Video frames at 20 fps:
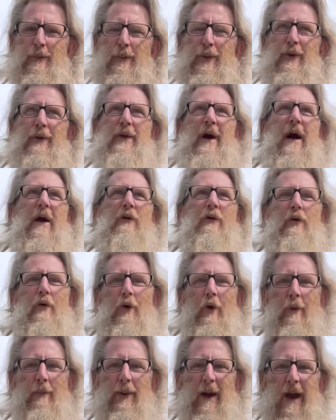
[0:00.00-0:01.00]
production
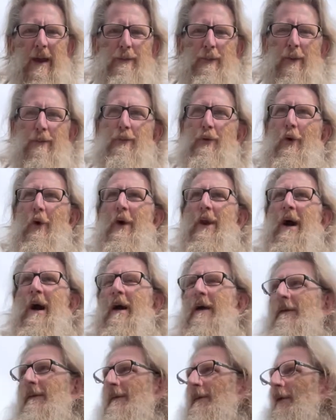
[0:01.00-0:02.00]
or paper products,